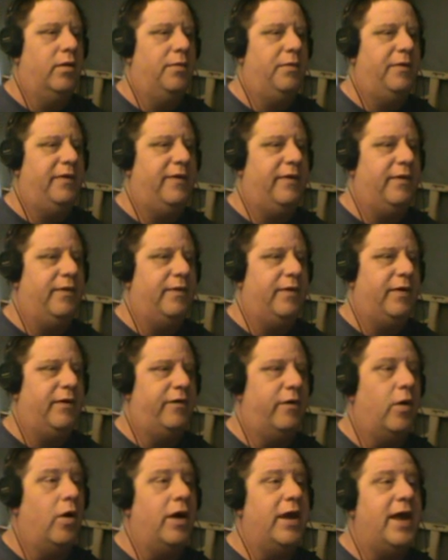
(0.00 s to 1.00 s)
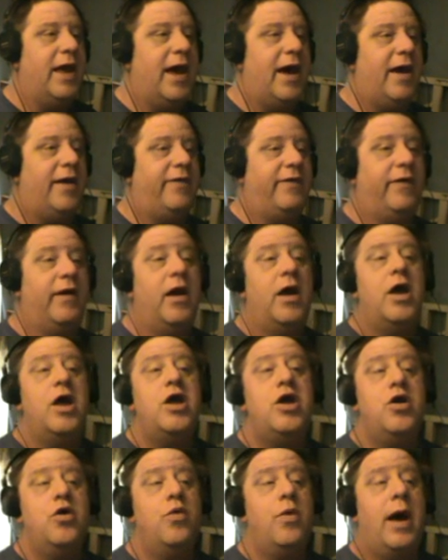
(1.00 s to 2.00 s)
Let me see if they show up. Yes,
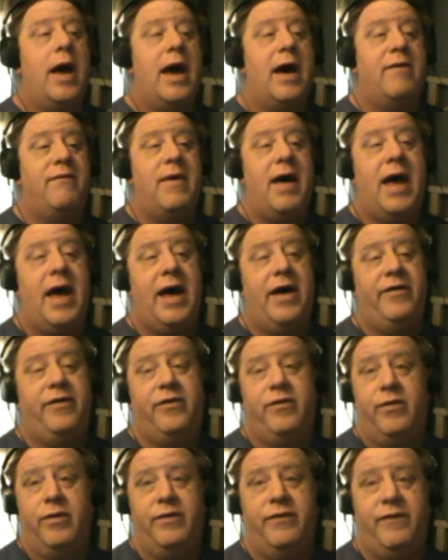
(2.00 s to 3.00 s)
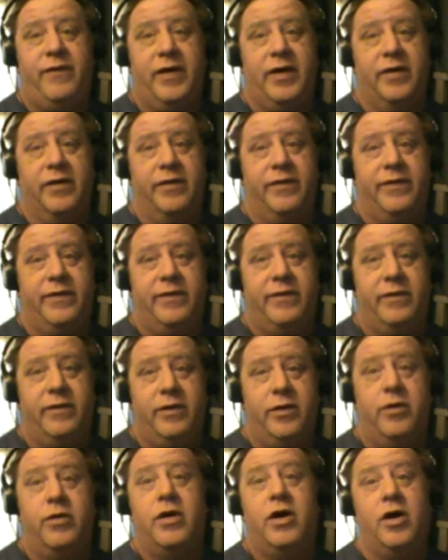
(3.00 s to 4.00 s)
you have asteroid fields.
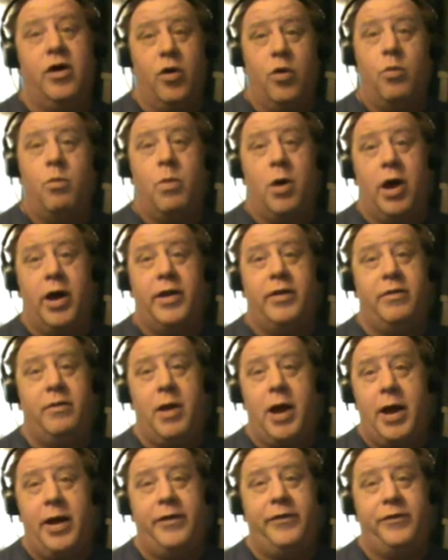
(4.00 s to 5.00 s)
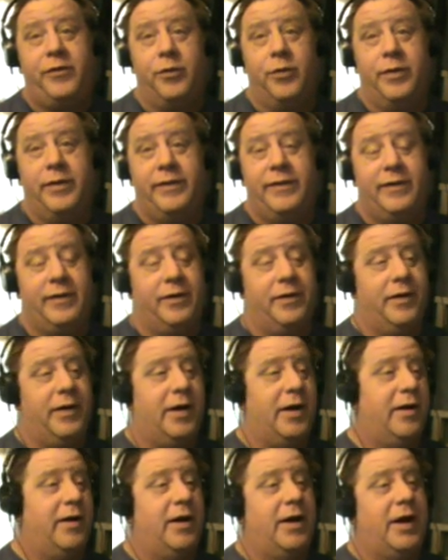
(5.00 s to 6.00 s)
You can go mine asteroids that are
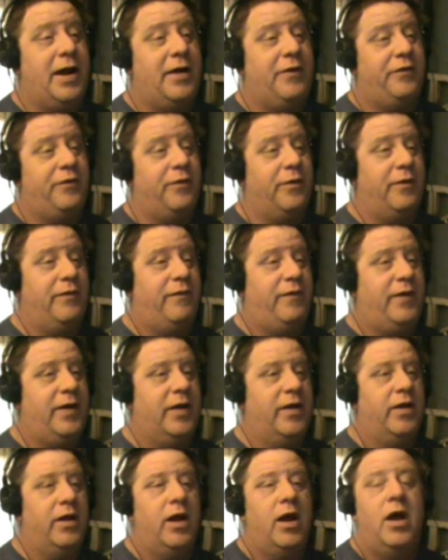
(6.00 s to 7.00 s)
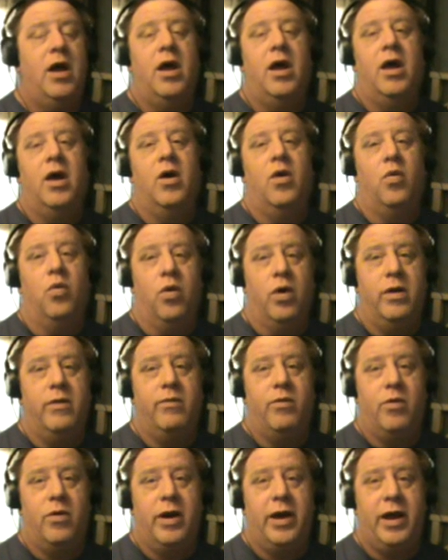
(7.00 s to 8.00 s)
there. asteroid field. Word
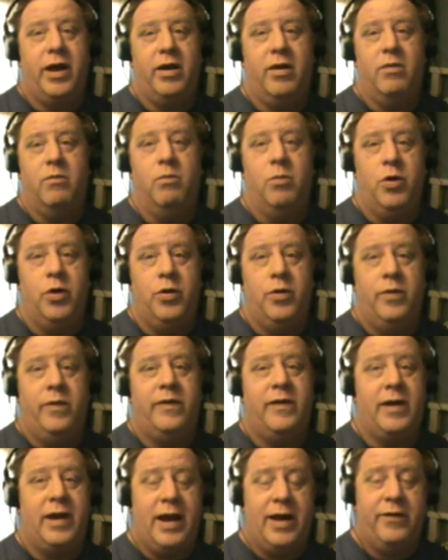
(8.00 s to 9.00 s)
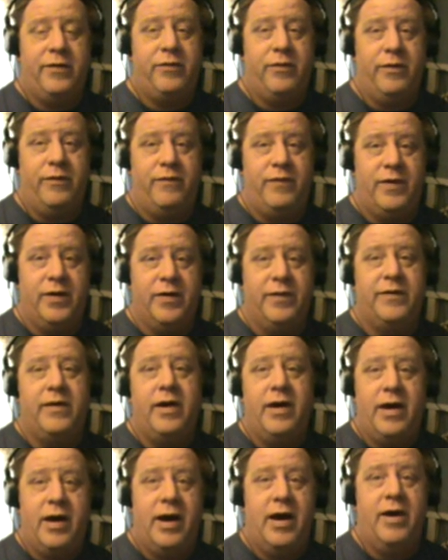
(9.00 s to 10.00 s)
of warning, moons and asteroid
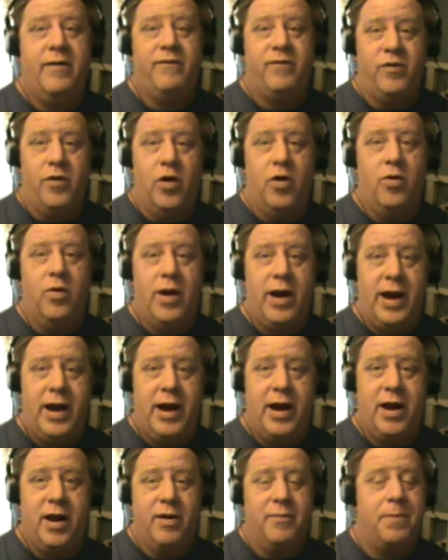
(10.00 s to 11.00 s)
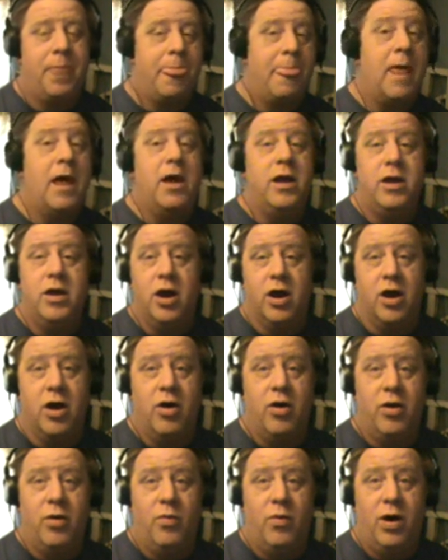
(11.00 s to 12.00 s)
fields have no air. You
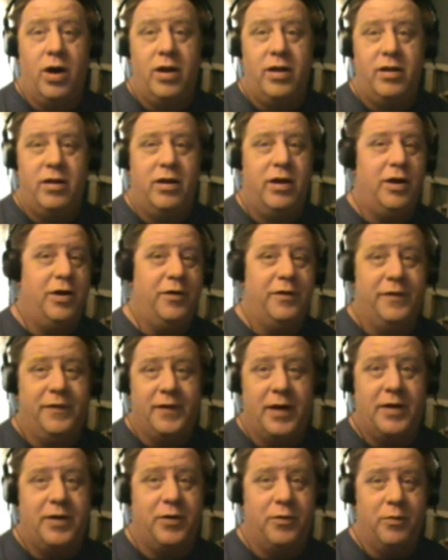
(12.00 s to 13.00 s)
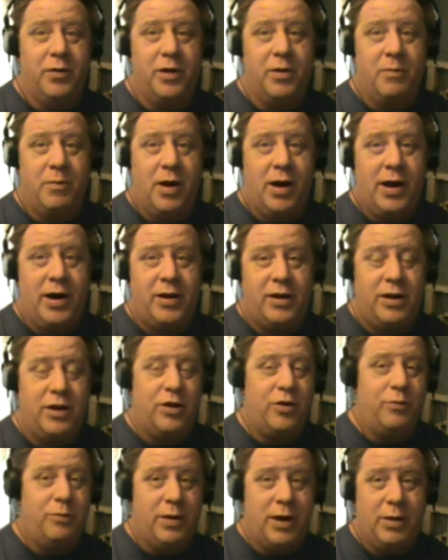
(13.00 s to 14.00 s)
go to one, you decide you want to mine,
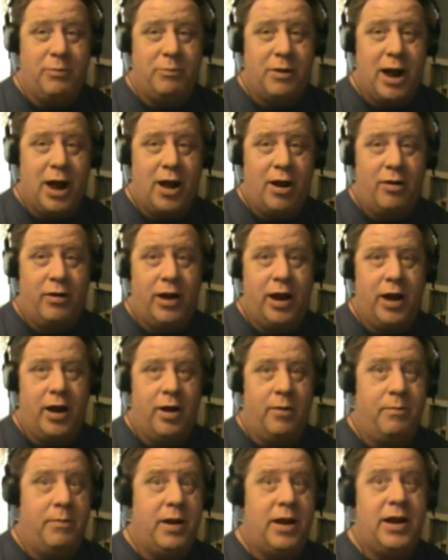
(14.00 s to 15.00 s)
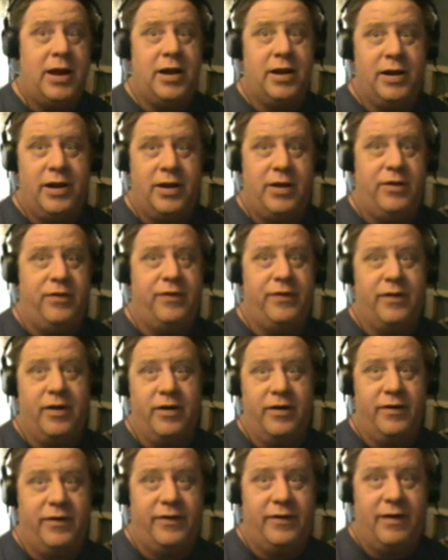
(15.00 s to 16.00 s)
you beam down, and immediately you
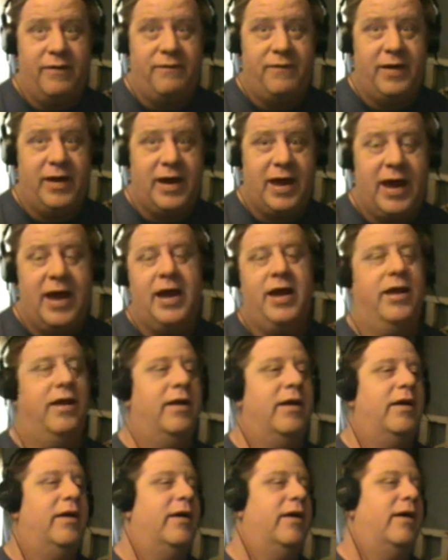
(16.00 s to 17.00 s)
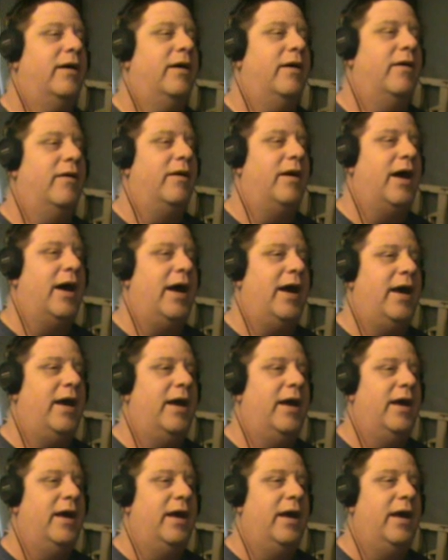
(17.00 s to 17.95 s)
start to suffocate. Okay?